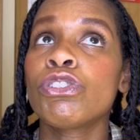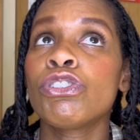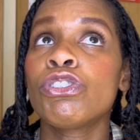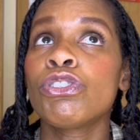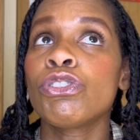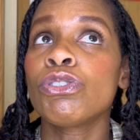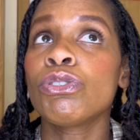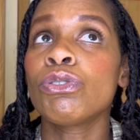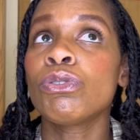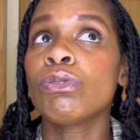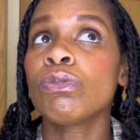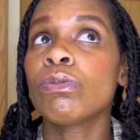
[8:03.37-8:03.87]

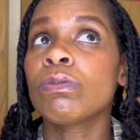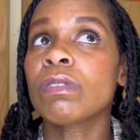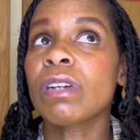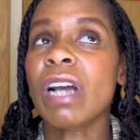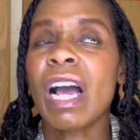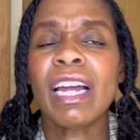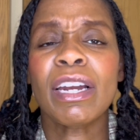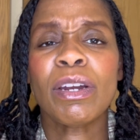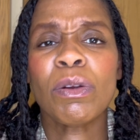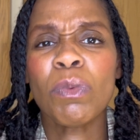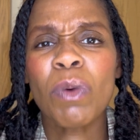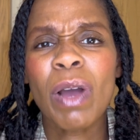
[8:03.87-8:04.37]
do
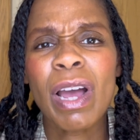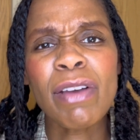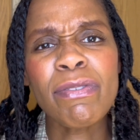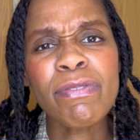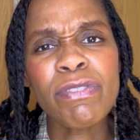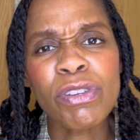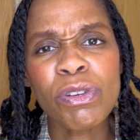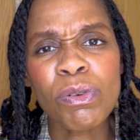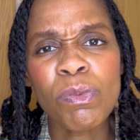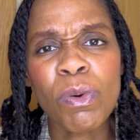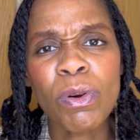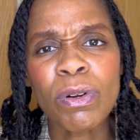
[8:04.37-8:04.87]
kind of whatever
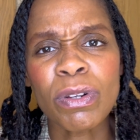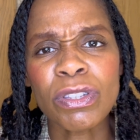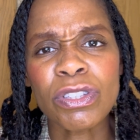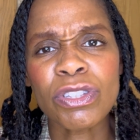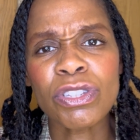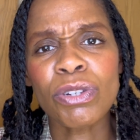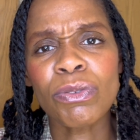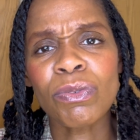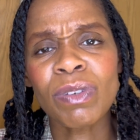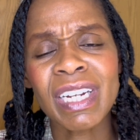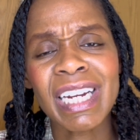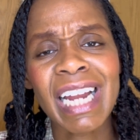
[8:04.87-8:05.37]
you want
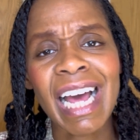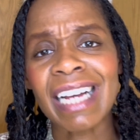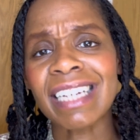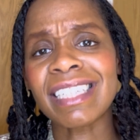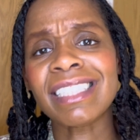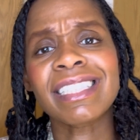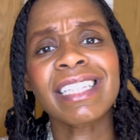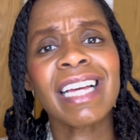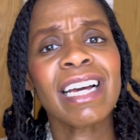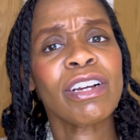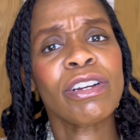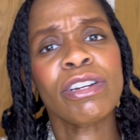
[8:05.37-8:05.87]
to relax.
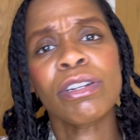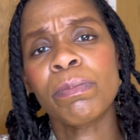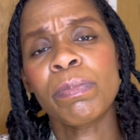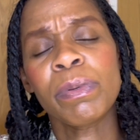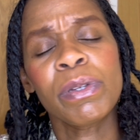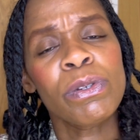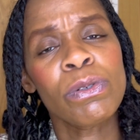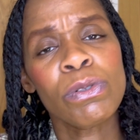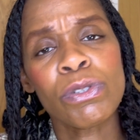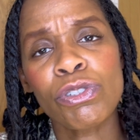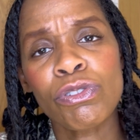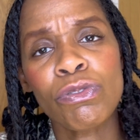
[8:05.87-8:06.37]
That could be
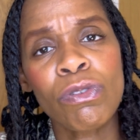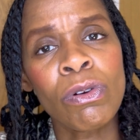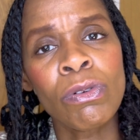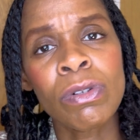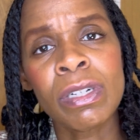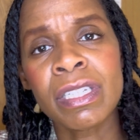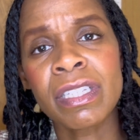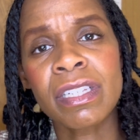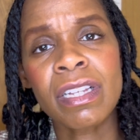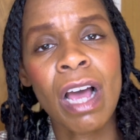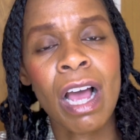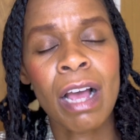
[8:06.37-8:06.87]
your
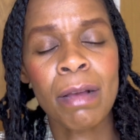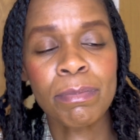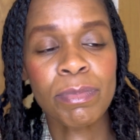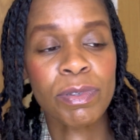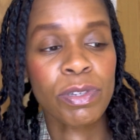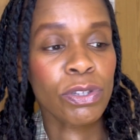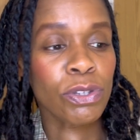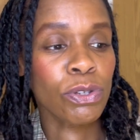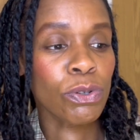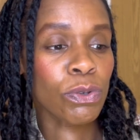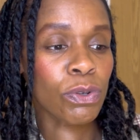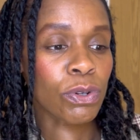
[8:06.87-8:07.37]
scrolling time. So
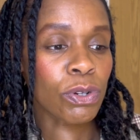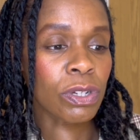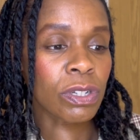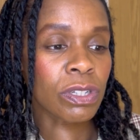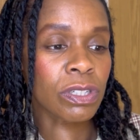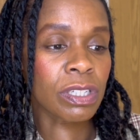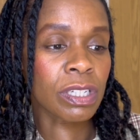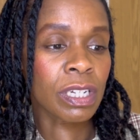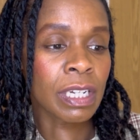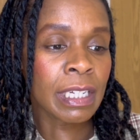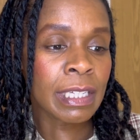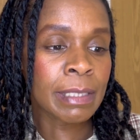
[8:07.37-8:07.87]
you
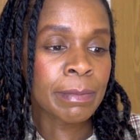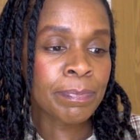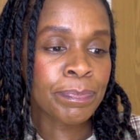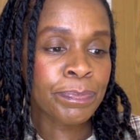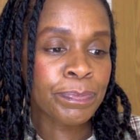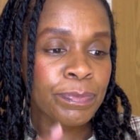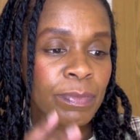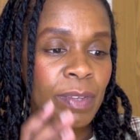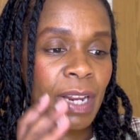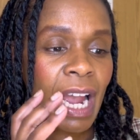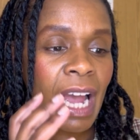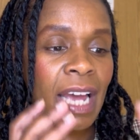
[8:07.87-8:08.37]
could
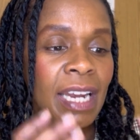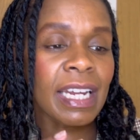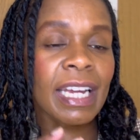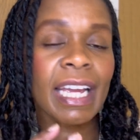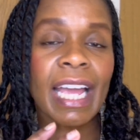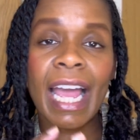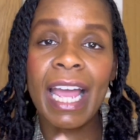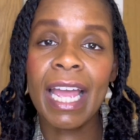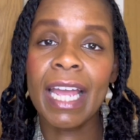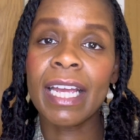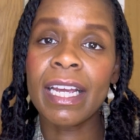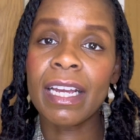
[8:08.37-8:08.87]

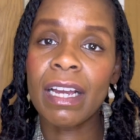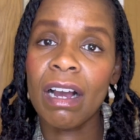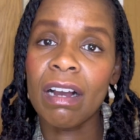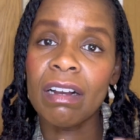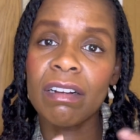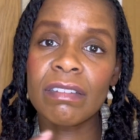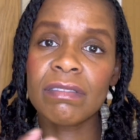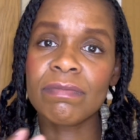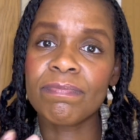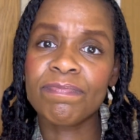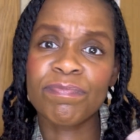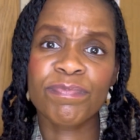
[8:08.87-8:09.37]
allocate
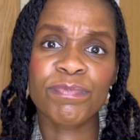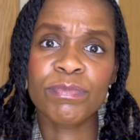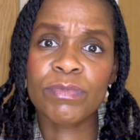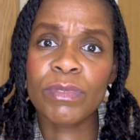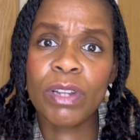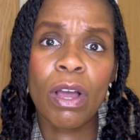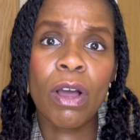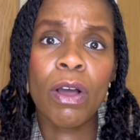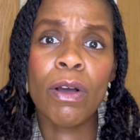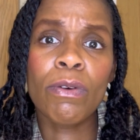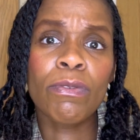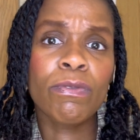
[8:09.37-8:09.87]

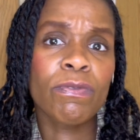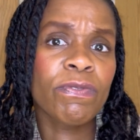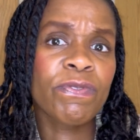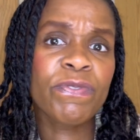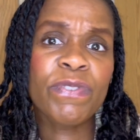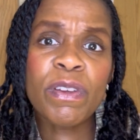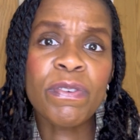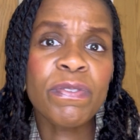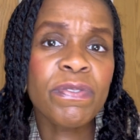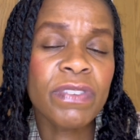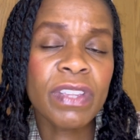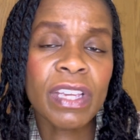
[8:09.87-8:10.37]

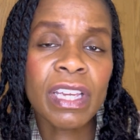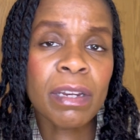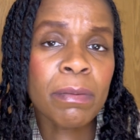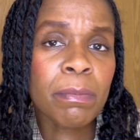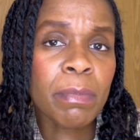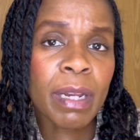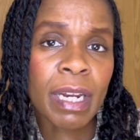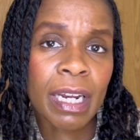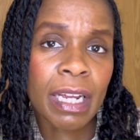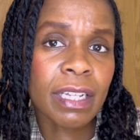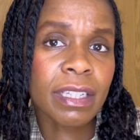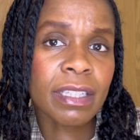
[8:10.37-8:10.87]
15
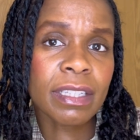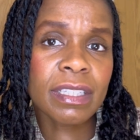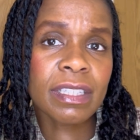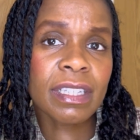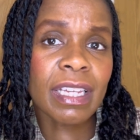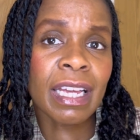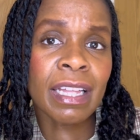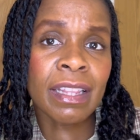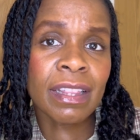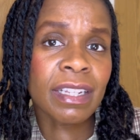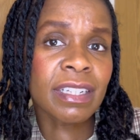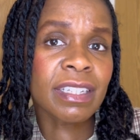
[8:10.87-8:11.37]
minutes
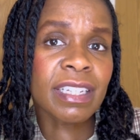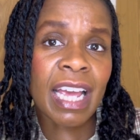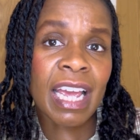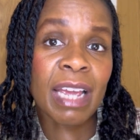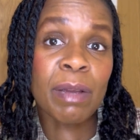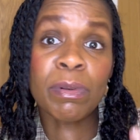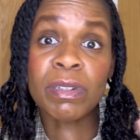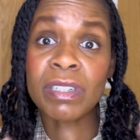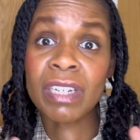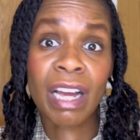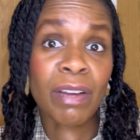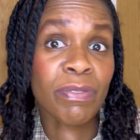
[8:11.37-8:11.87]
in the day,
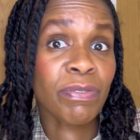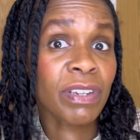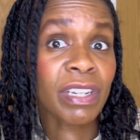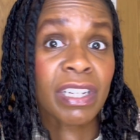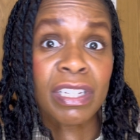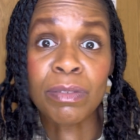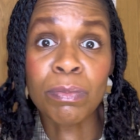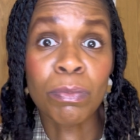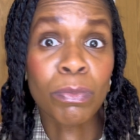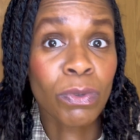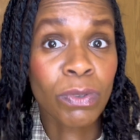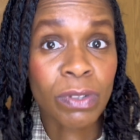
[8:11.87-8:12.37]
which I think
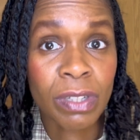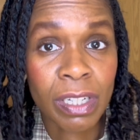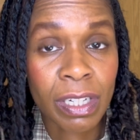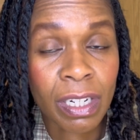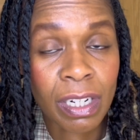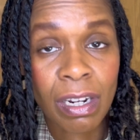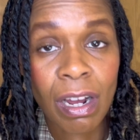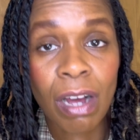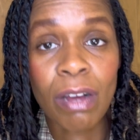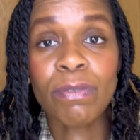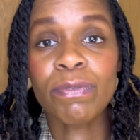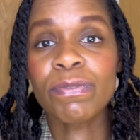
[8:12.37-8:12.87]
is more than
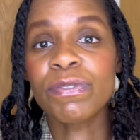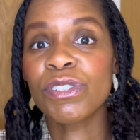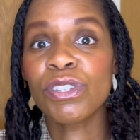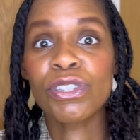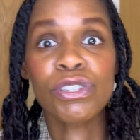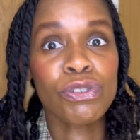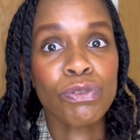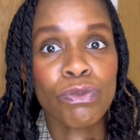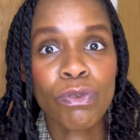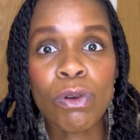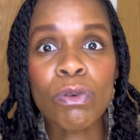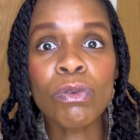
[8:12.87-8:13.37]
enough, to
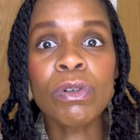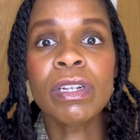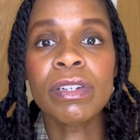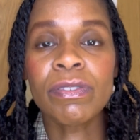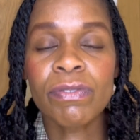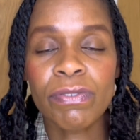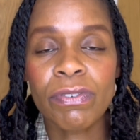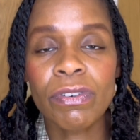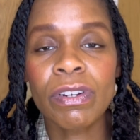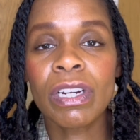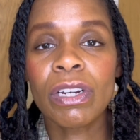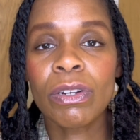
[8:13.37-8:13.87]
scroll in
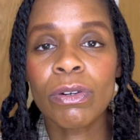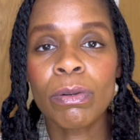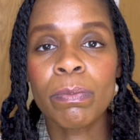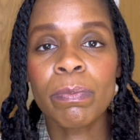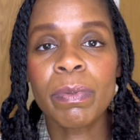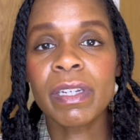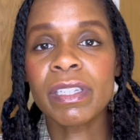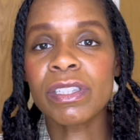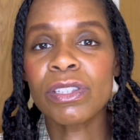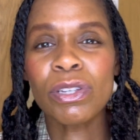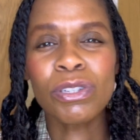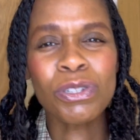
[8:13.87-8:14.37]
for a little
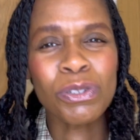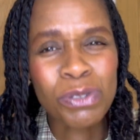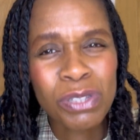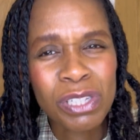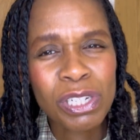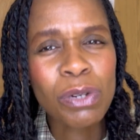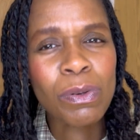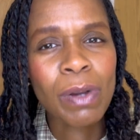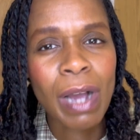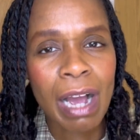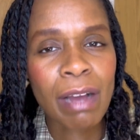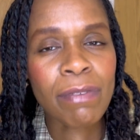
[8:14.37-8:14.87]
bit. So you
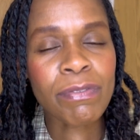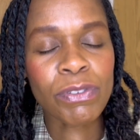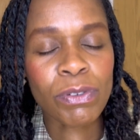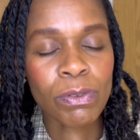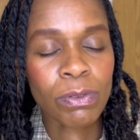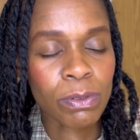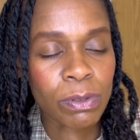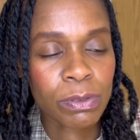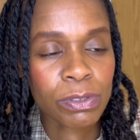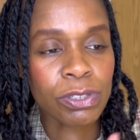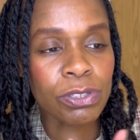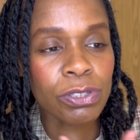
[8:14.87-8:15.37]
still have
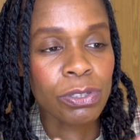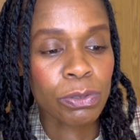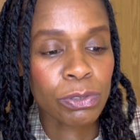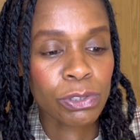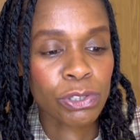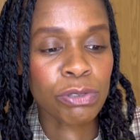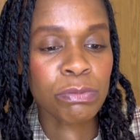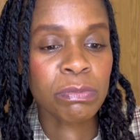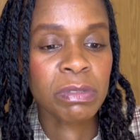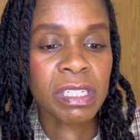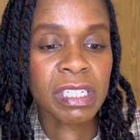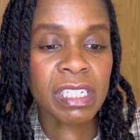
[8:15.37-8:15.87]
your
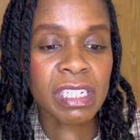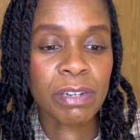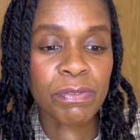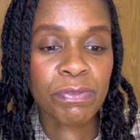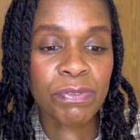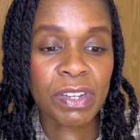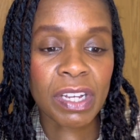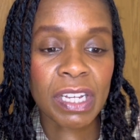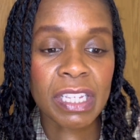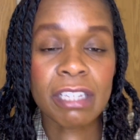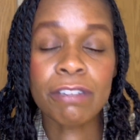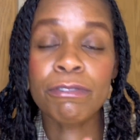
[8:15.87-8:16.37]
social media
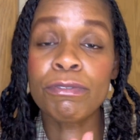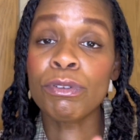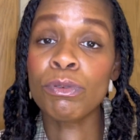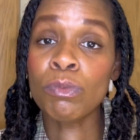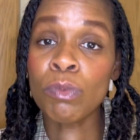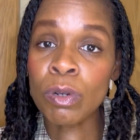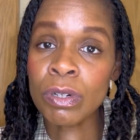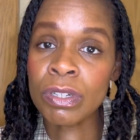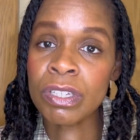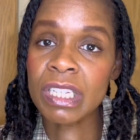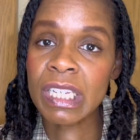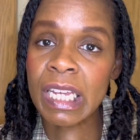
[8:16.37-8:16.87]
fix if you
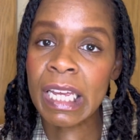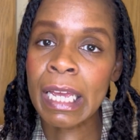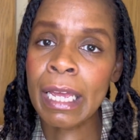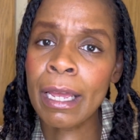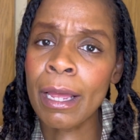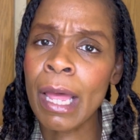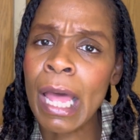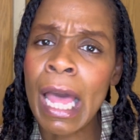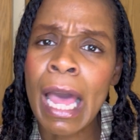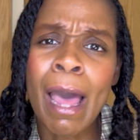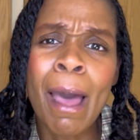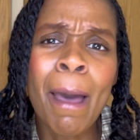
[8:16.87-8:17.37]
want it,
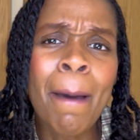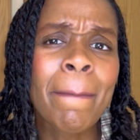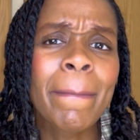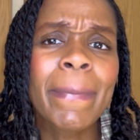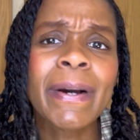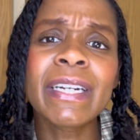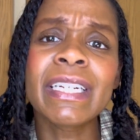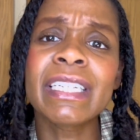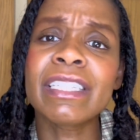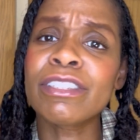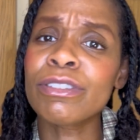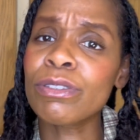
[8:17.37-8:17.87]

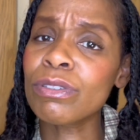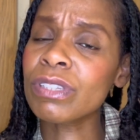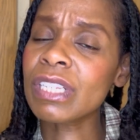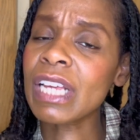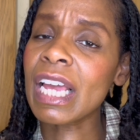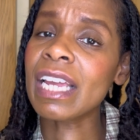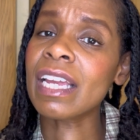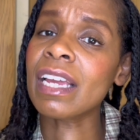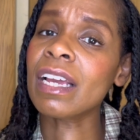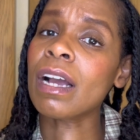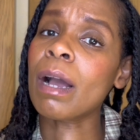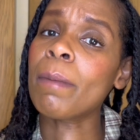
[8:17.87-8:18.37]
but it's not
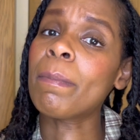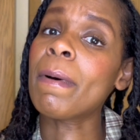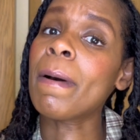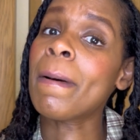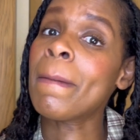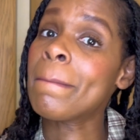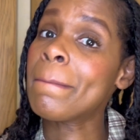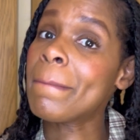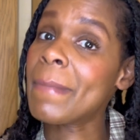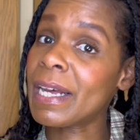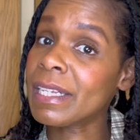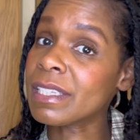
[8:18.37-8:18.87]
taking up a
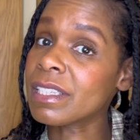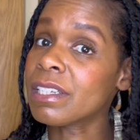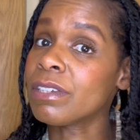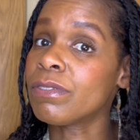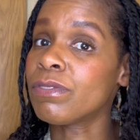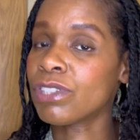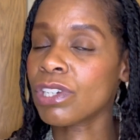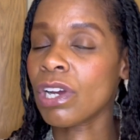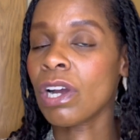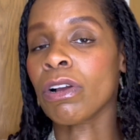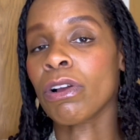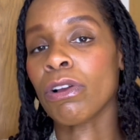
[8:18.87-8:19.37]
massive
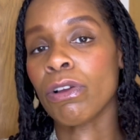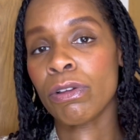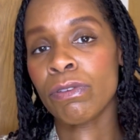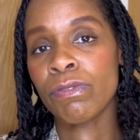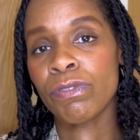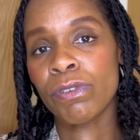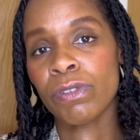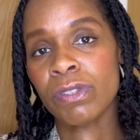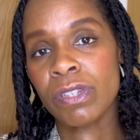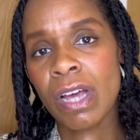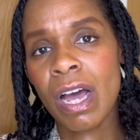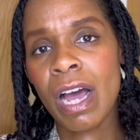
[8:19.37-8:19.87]
chunk of
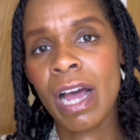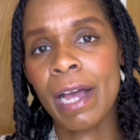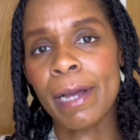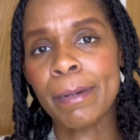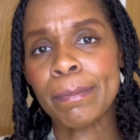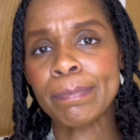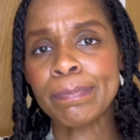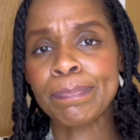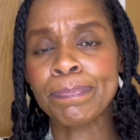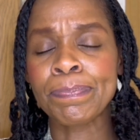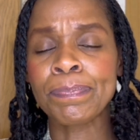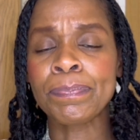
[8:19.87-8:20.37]
your
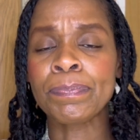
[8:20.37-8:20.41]
time.